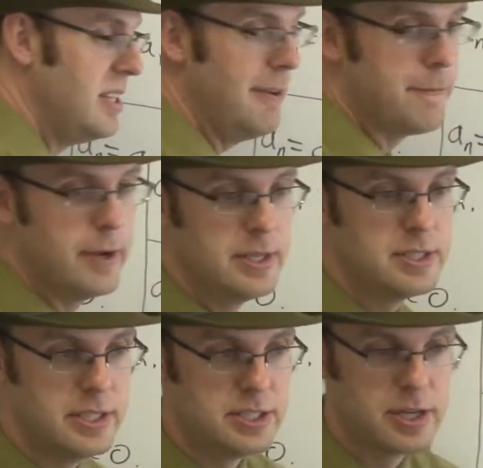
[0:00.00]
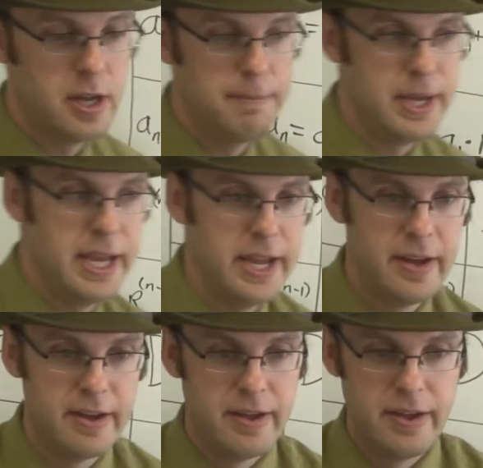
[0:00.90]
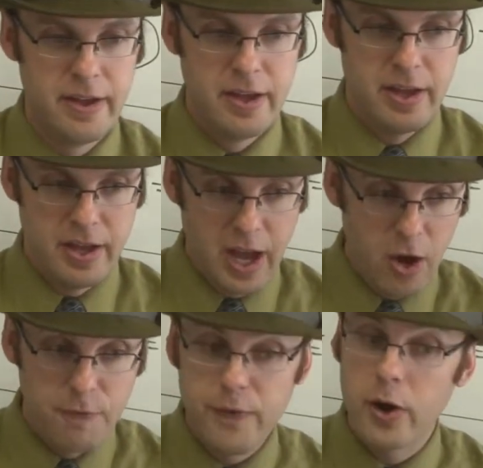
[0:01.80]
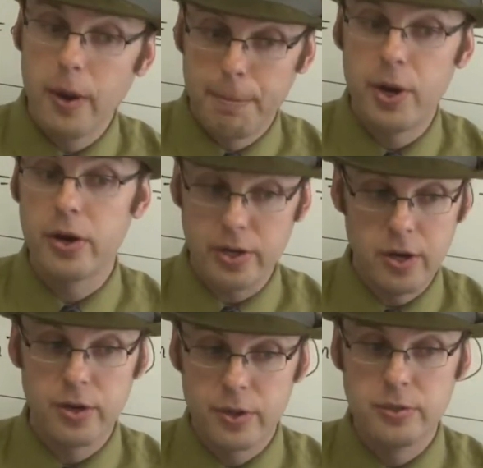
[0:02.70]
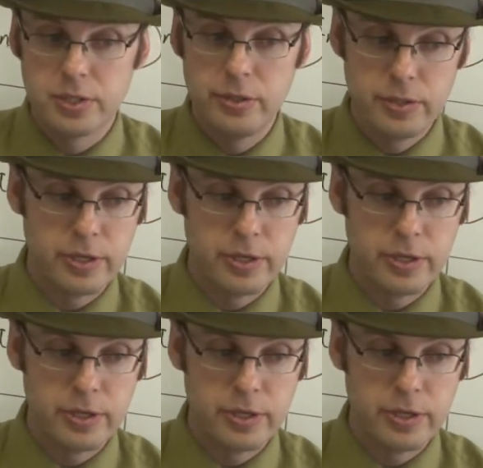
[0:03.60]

difference is going to be how far apart are those two